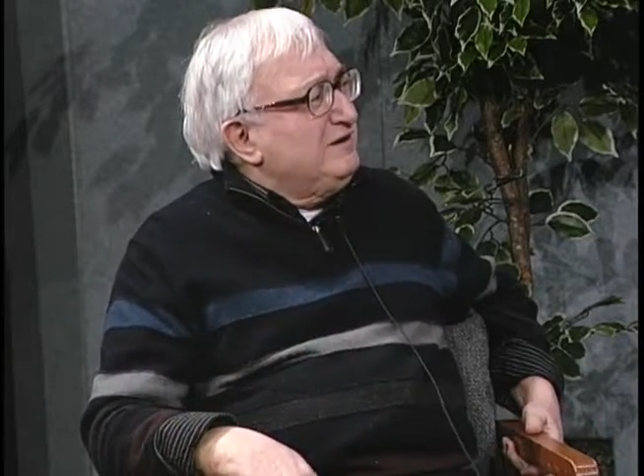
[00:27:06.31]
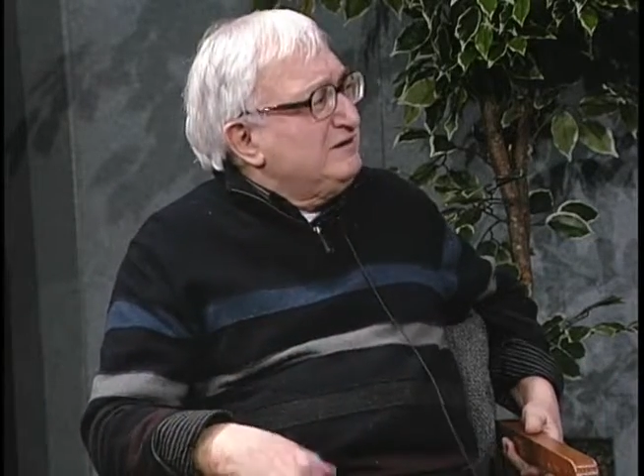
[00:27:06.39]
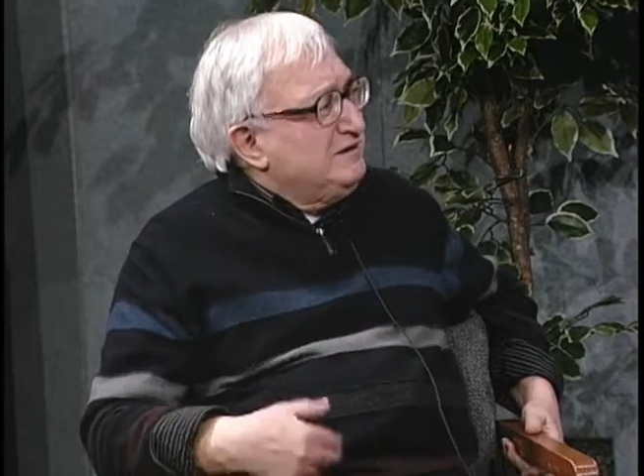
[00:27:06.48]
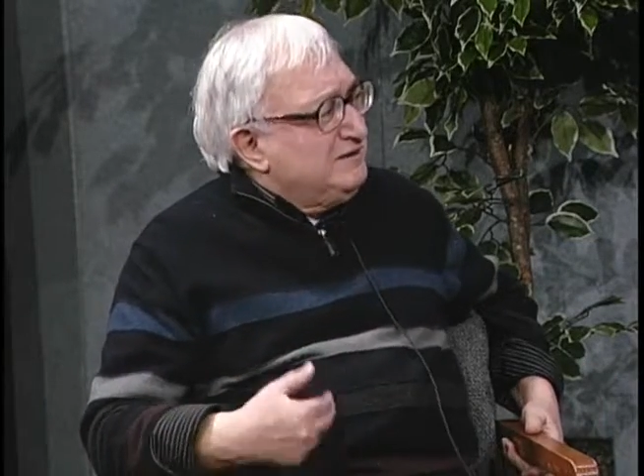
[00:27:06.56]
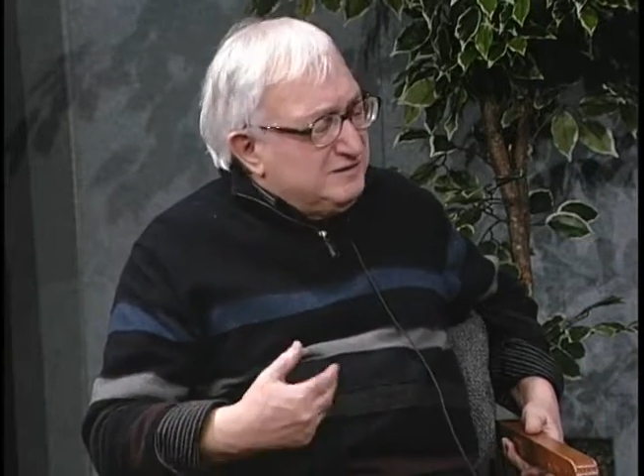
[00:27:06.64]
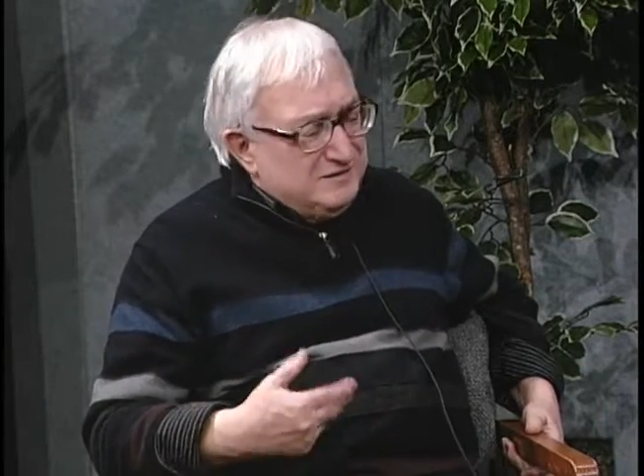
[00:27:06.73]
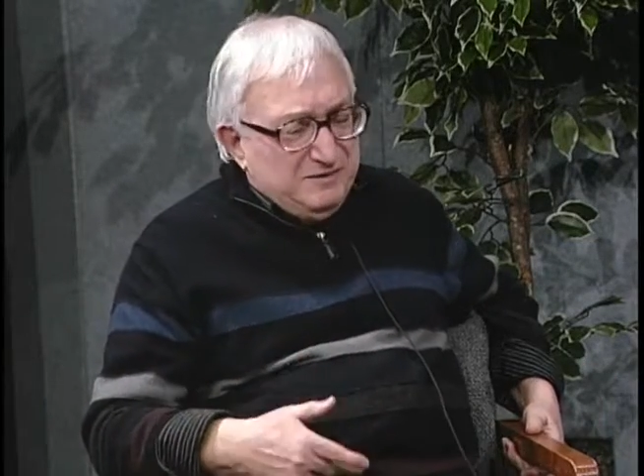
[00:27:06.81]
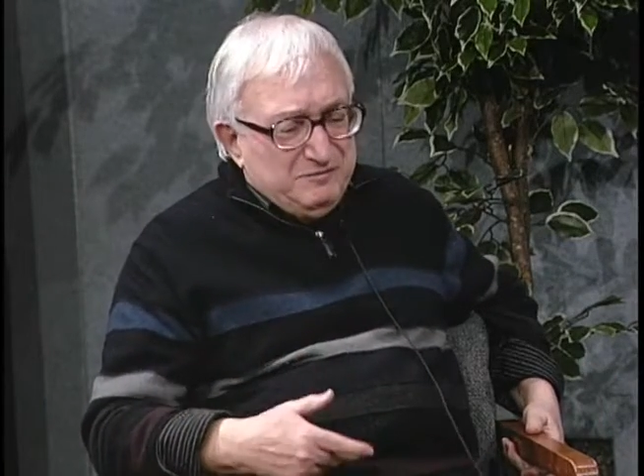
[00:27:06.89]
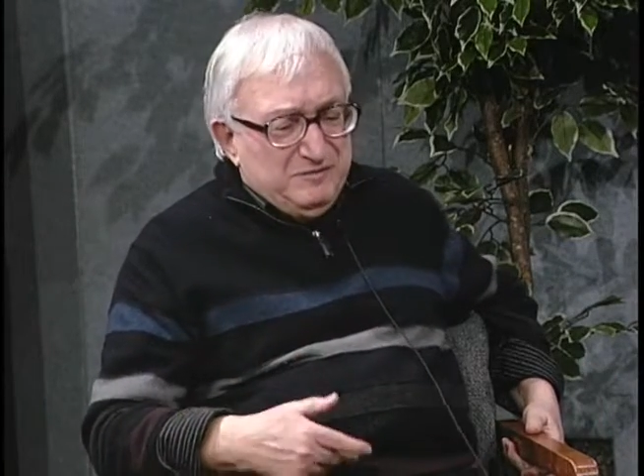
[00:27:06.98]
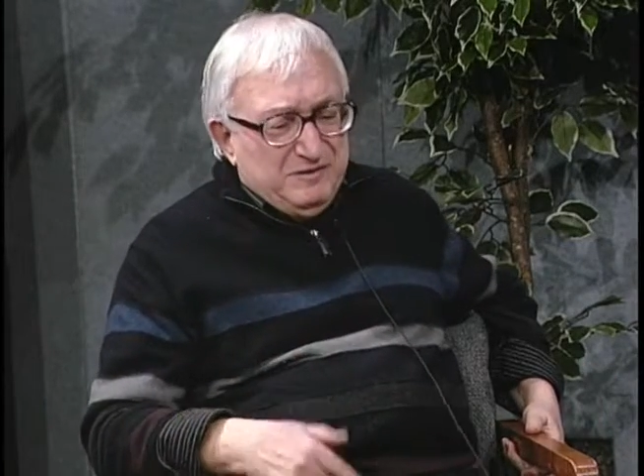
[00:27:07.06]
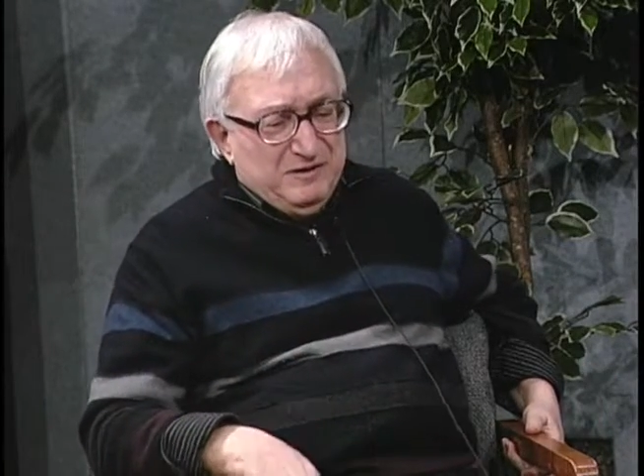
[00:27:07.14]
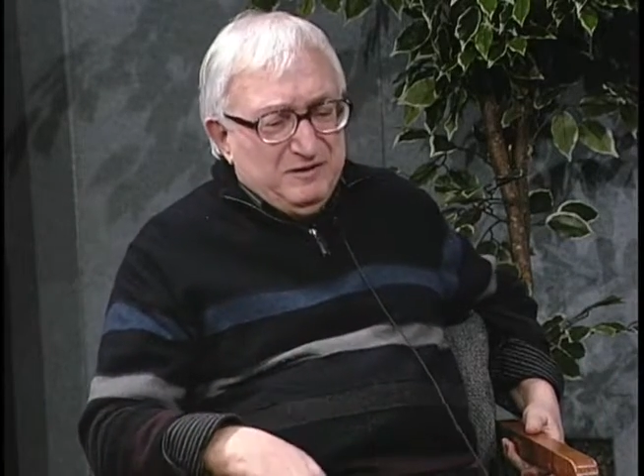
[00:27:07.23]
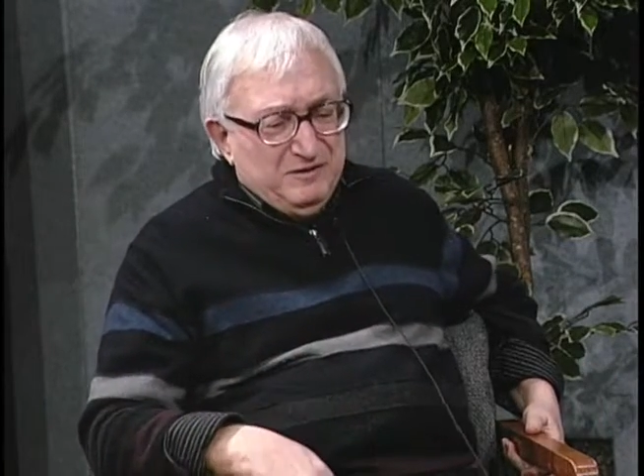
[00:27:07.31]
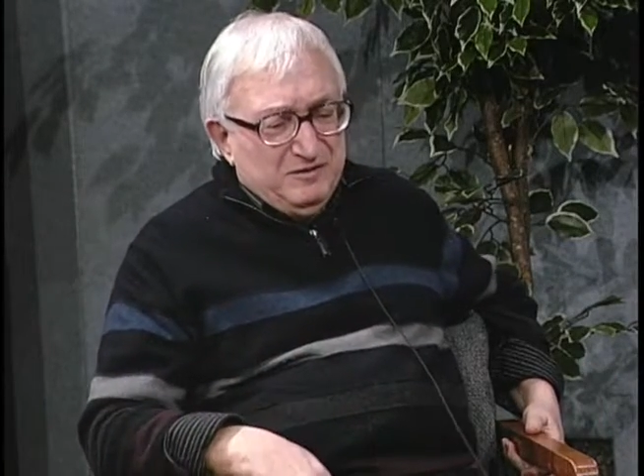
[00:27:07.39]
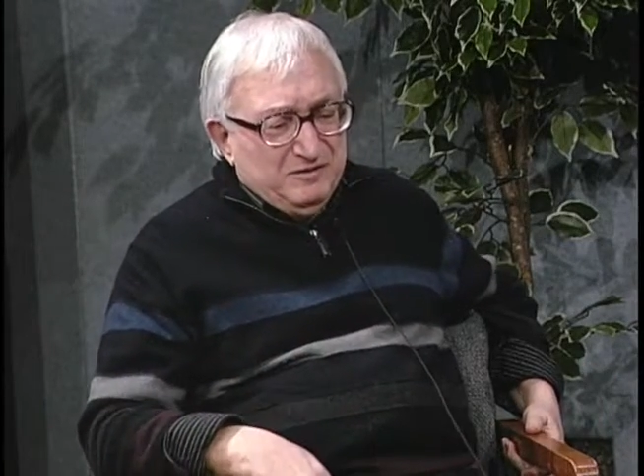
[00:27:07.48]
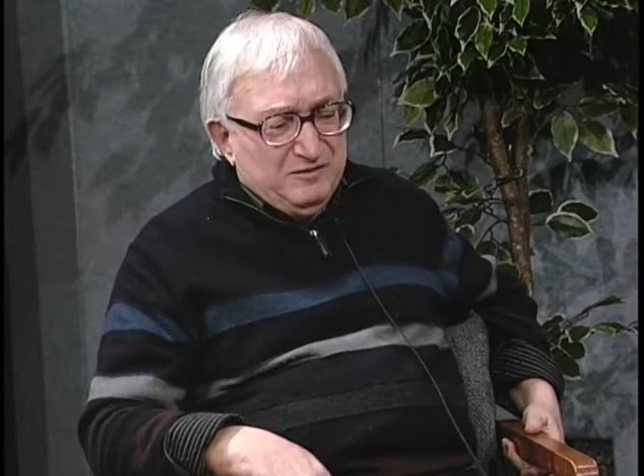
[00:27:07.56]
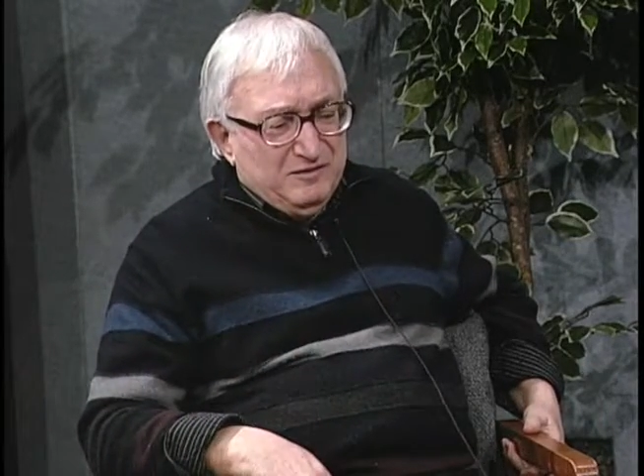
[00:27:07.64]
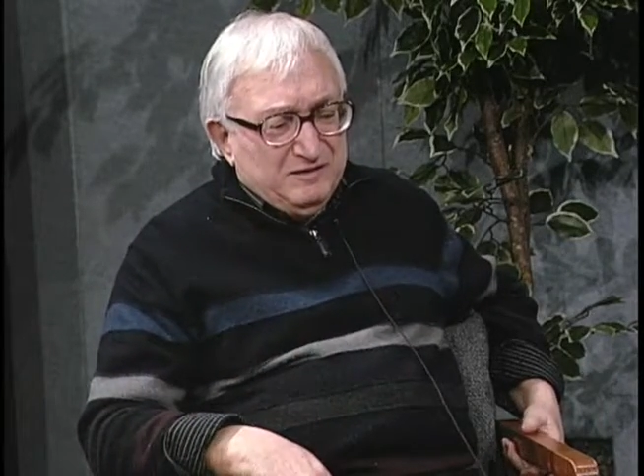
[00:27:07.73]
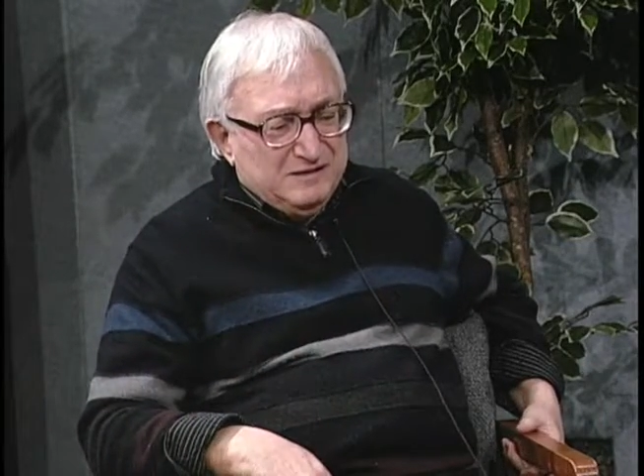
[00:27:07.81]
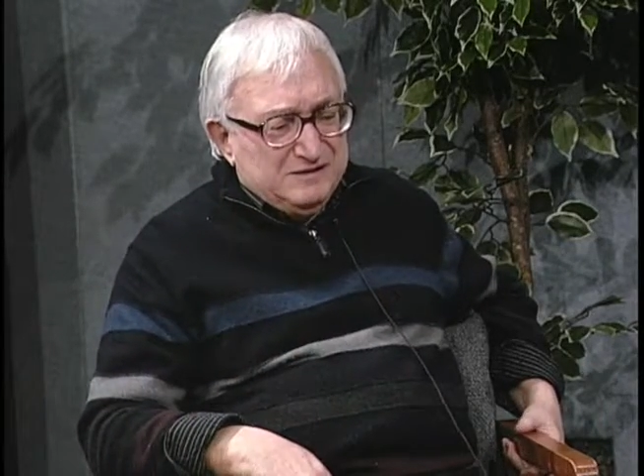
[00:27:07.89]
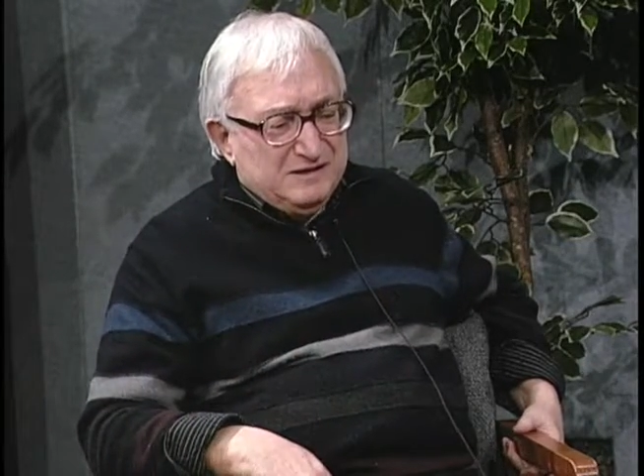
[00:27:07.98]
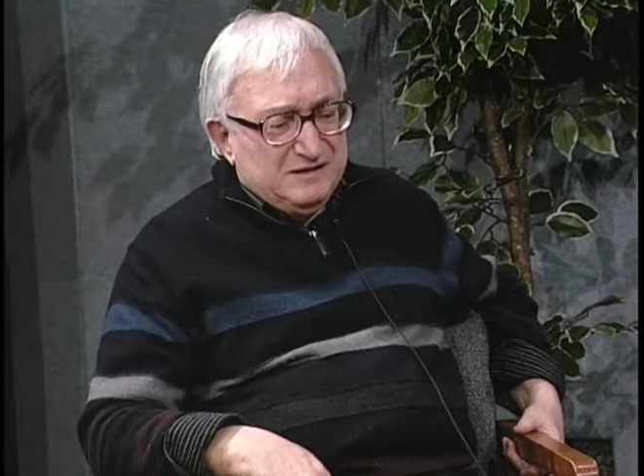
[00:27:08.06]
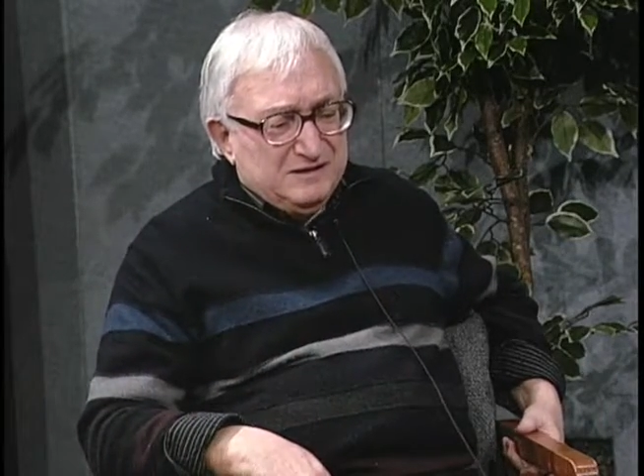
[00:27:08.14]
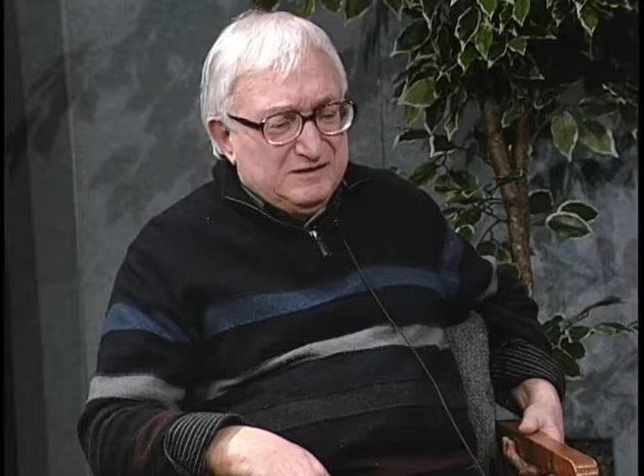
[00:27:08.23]
They've been, you know,
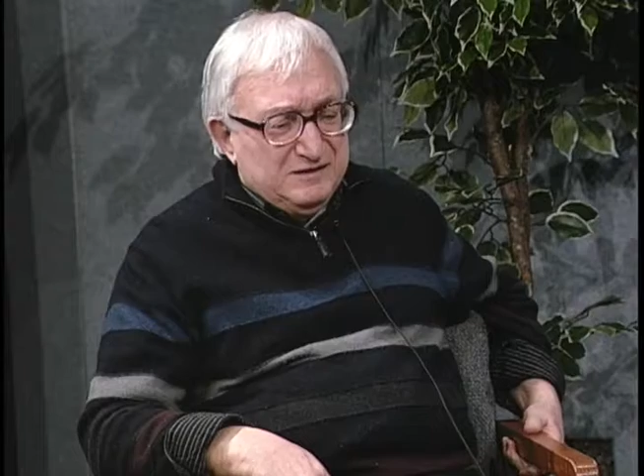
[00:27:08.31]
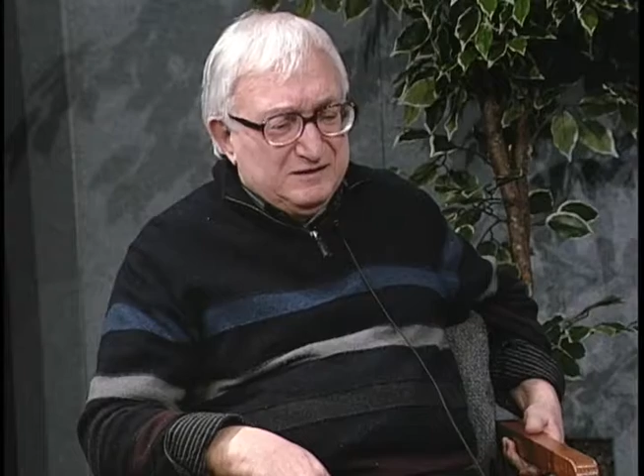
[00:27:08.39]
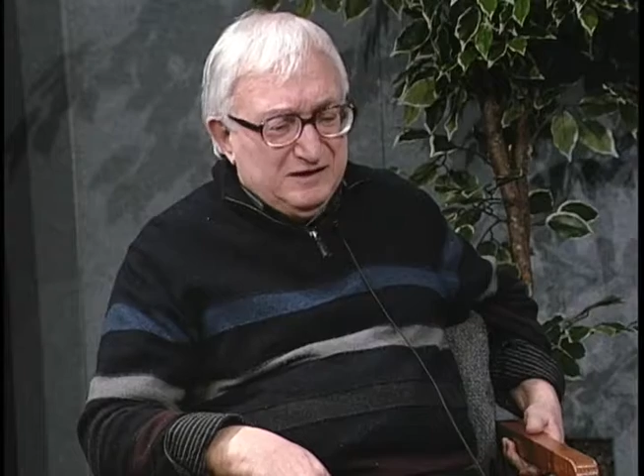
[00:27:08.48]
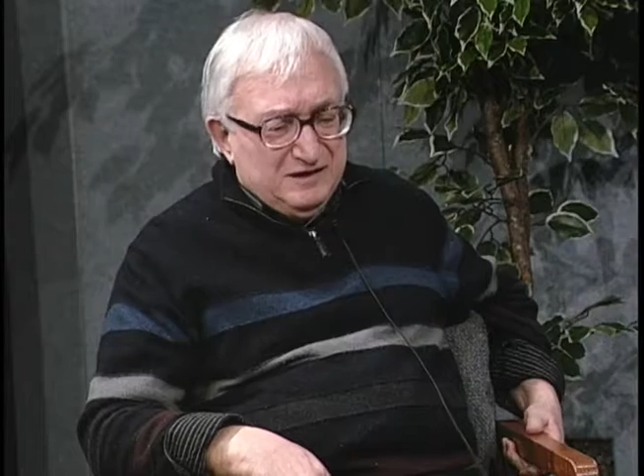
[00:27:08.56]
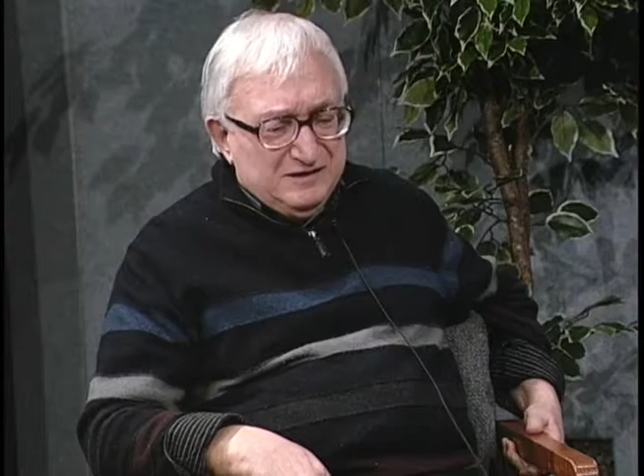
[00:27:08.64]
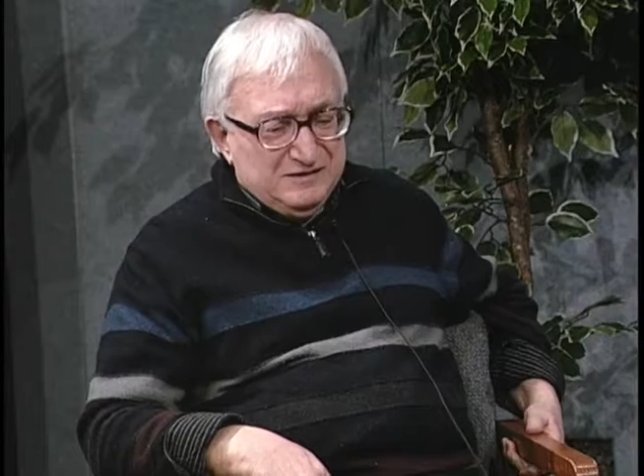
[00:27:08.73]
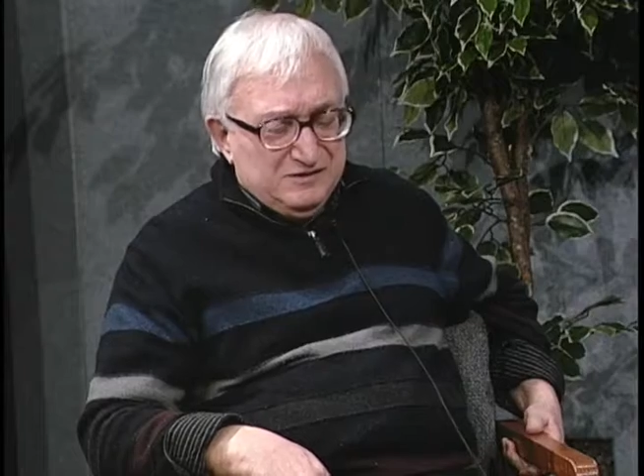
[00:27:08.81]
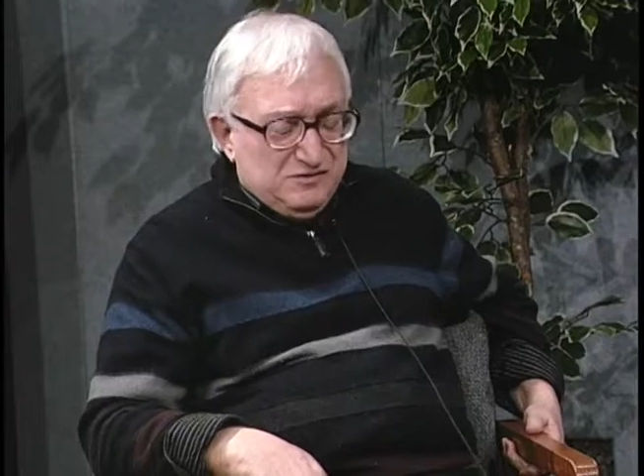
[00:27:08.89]
listen to the things.